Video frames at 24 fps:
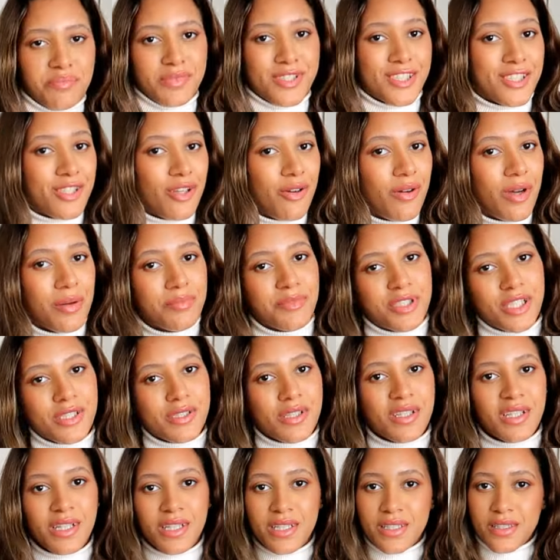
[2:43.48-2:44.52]
So I'm just
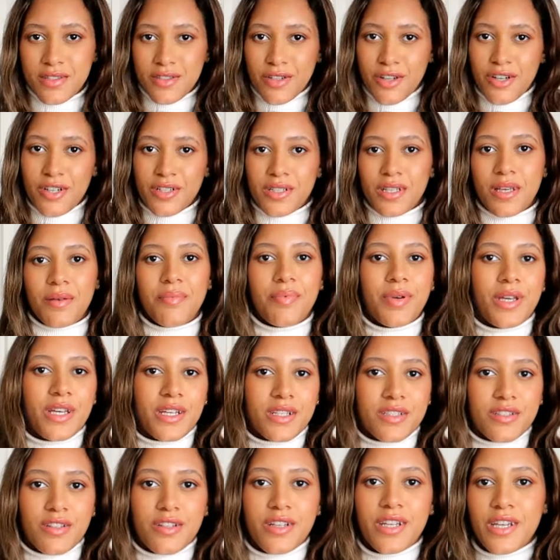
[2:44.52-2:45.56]
gonna insert a
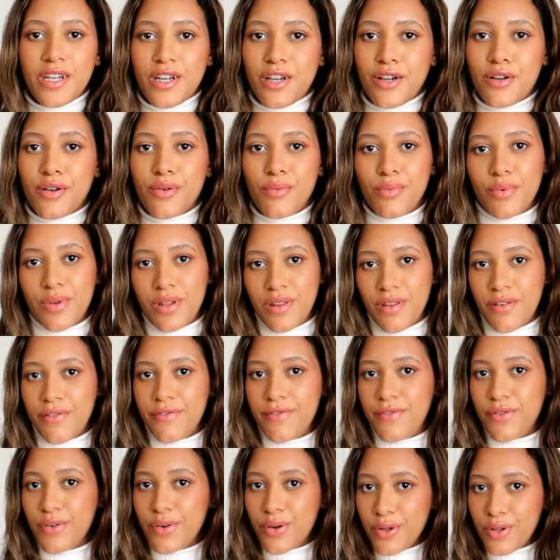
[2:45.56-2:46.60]
picture here with the
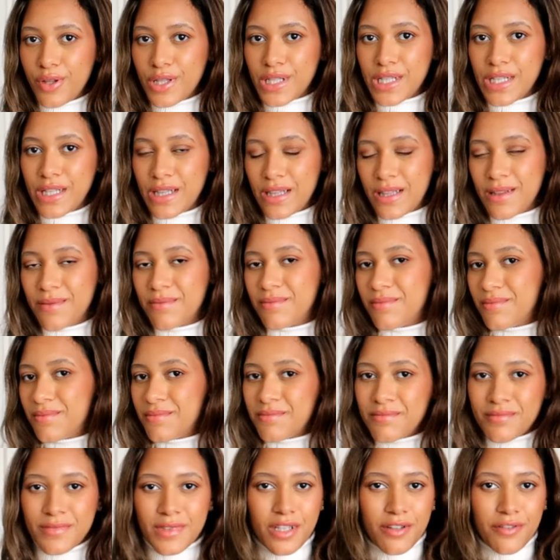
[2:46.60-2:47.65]
full
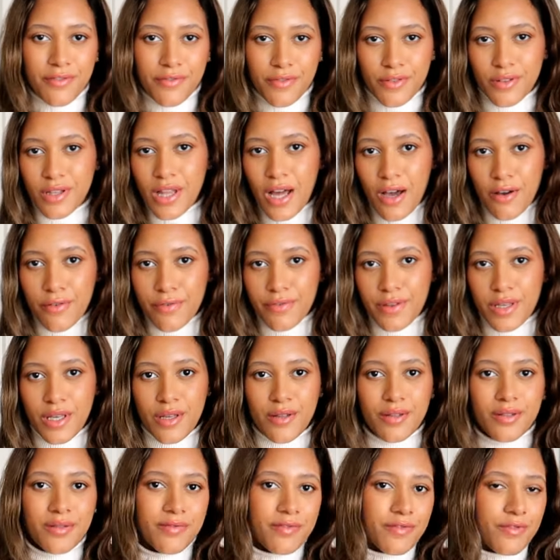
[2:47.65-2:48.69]

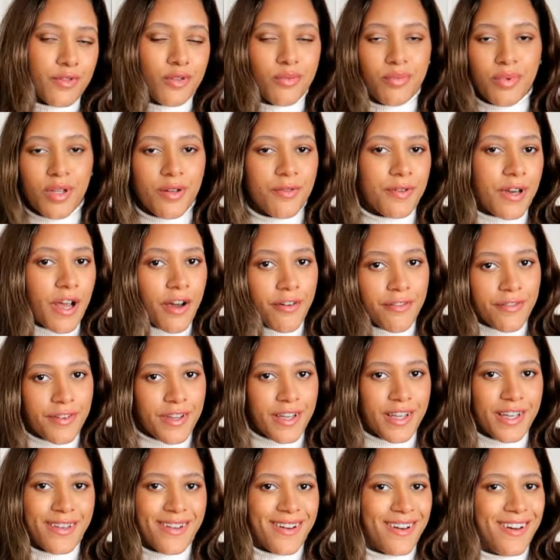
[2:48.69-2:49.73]
outfit, full-blown
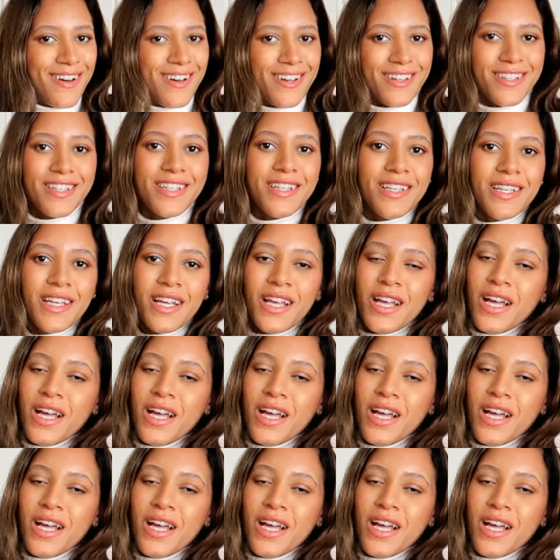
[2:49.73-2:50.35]
outfit on.